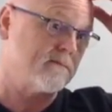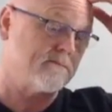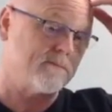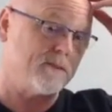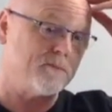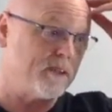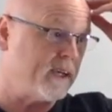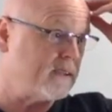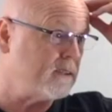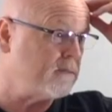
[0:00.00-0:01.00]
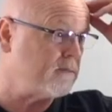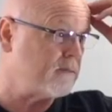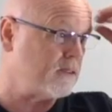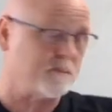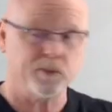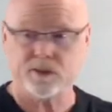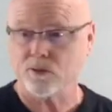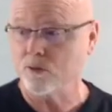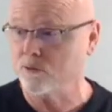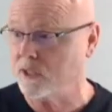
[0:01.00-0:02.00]
subjective. It depends
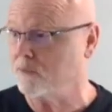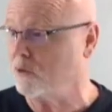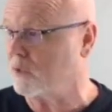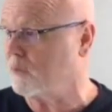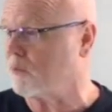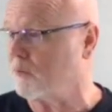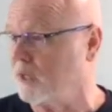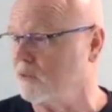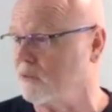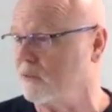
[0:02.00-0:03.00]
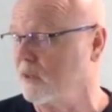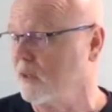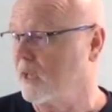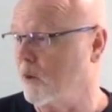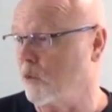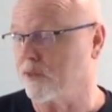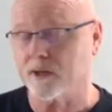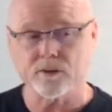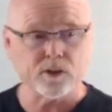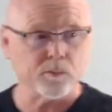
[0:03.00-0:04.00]
on who's giving you the information and what
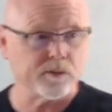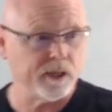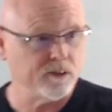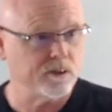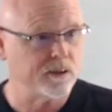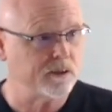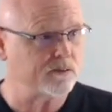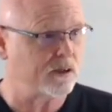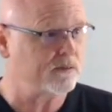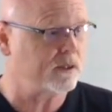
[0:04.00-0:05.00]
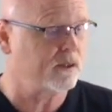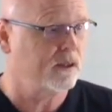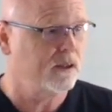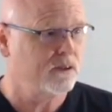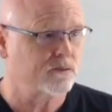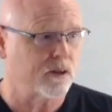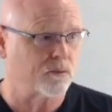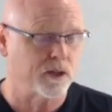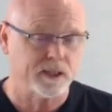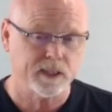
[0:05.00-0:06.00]
their interpretation is of it. So I don't
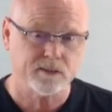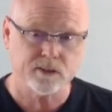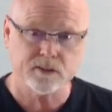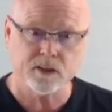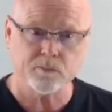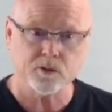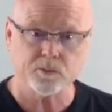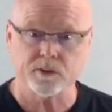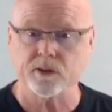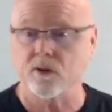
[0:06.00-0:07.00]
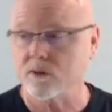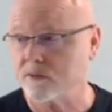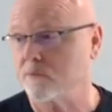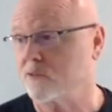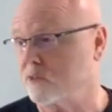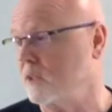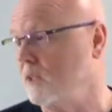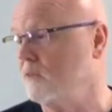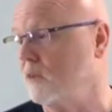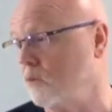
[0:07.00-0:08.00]
really get into the numbers, but there are some
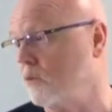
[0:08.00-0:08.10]
CEs that